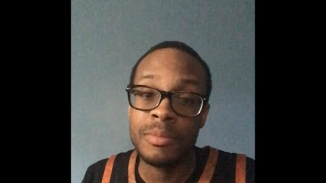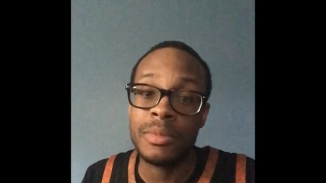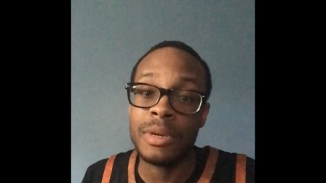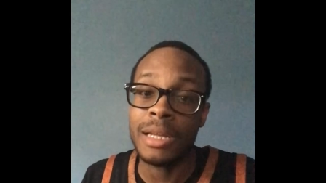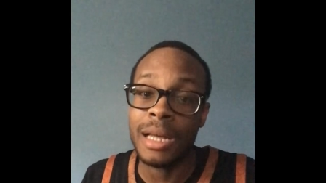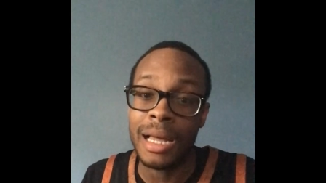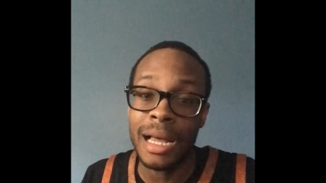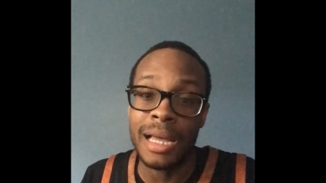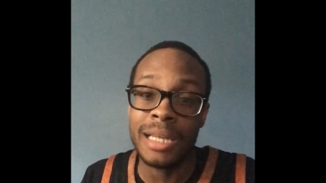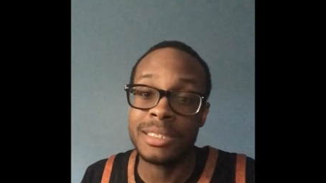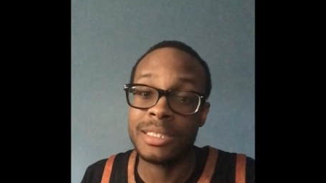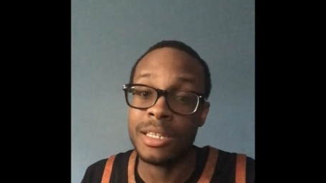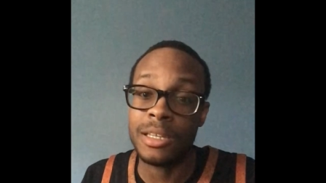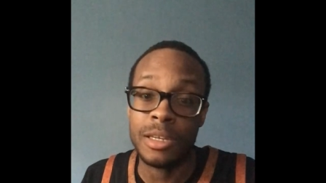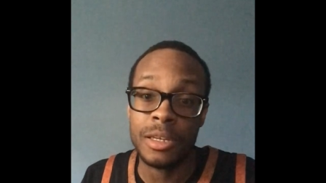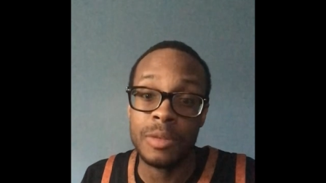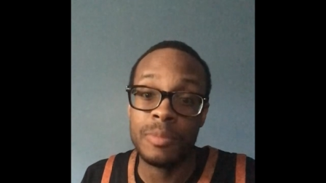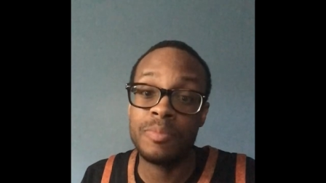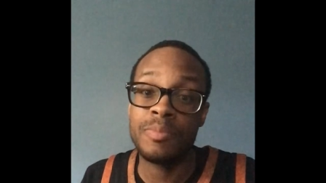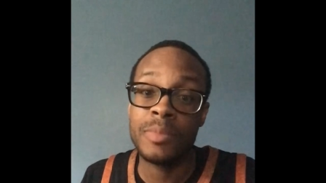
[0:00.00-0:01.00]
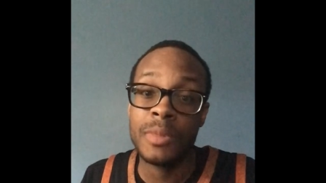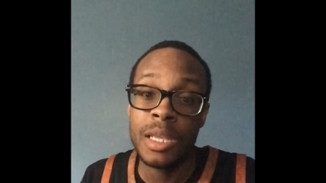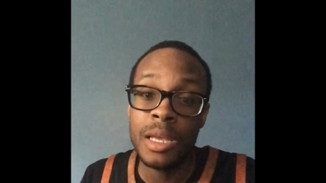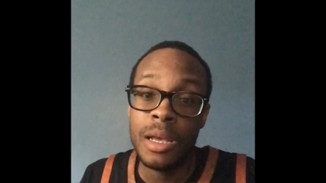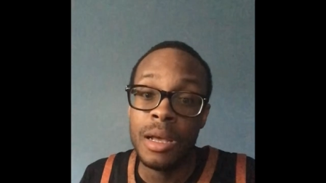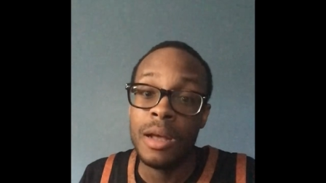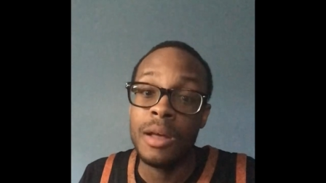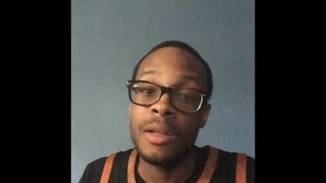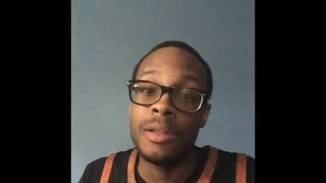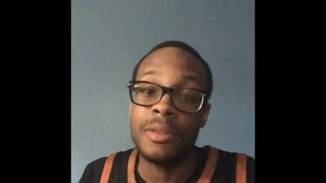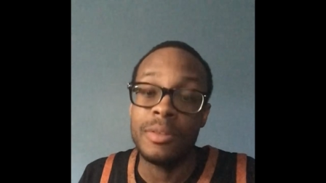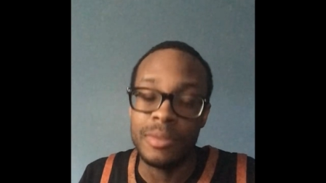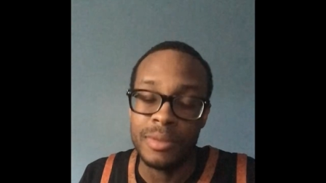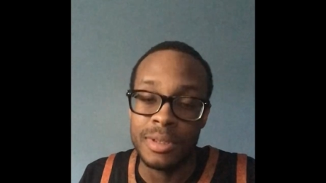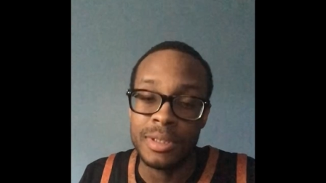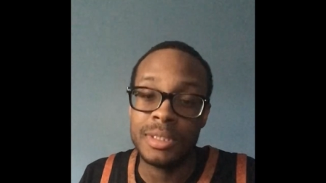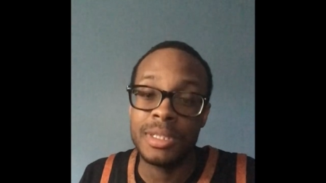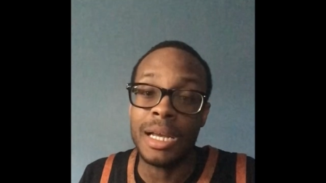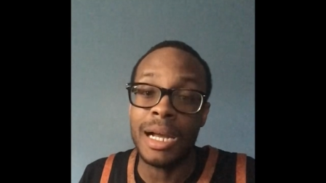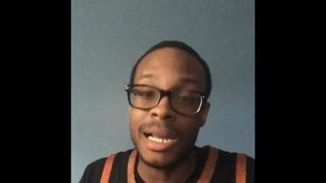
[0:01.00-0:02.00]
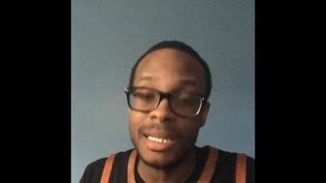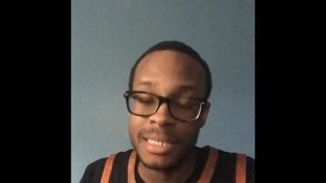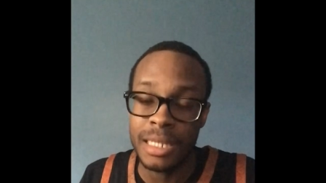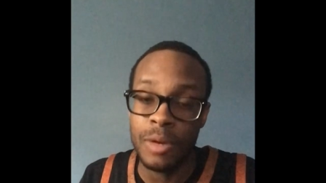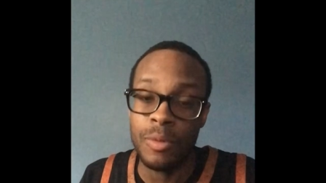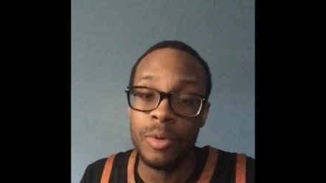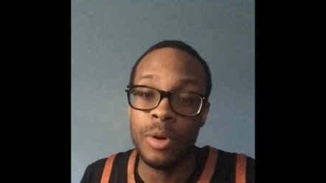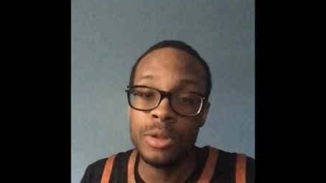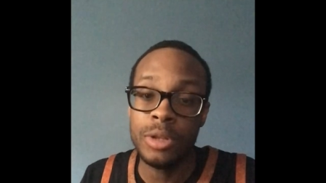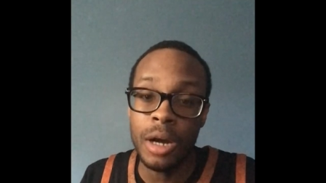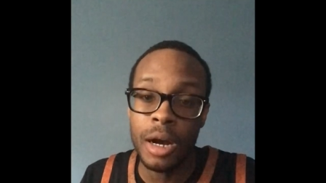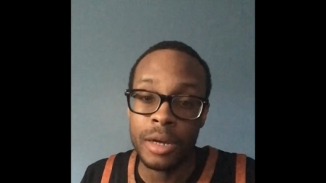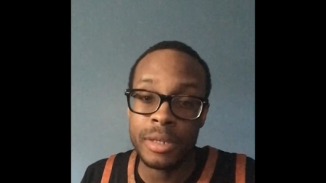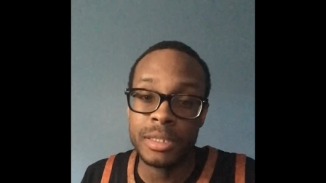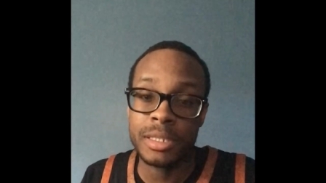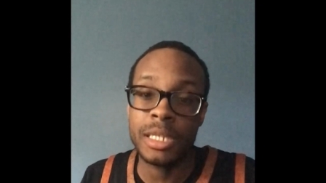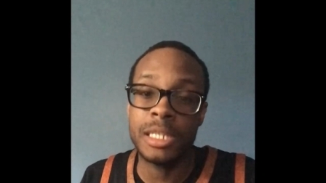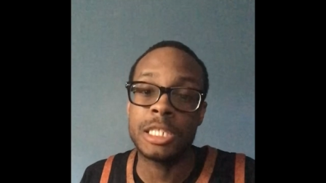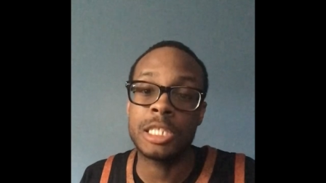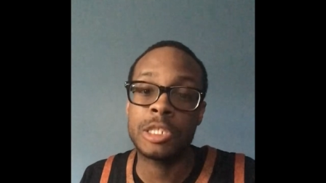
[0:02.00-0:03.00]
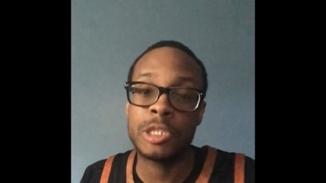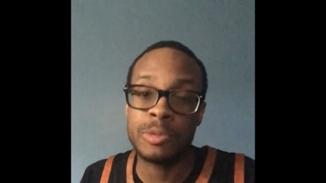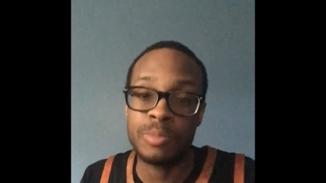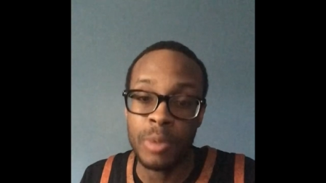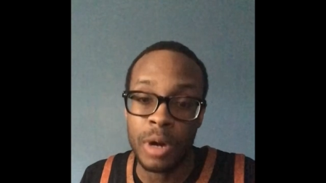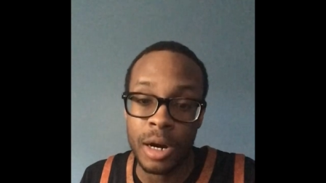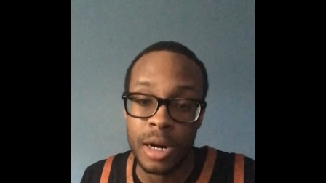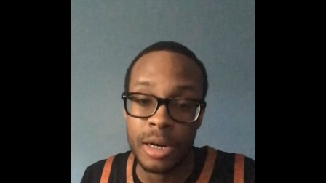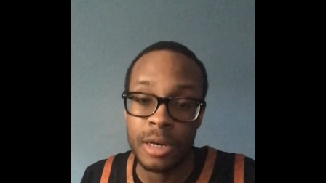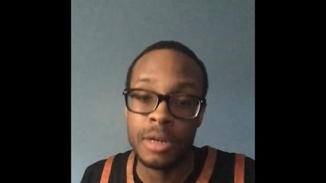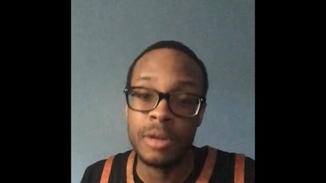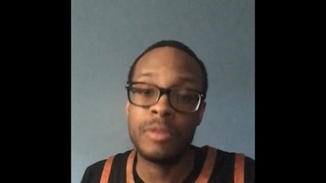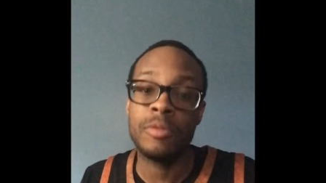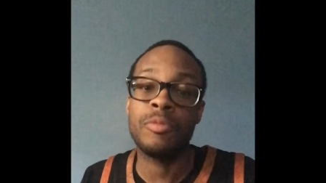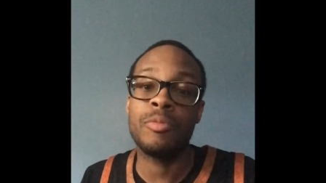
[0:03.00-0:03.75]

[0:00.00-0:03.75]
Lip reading: I said Will Dawkins is smart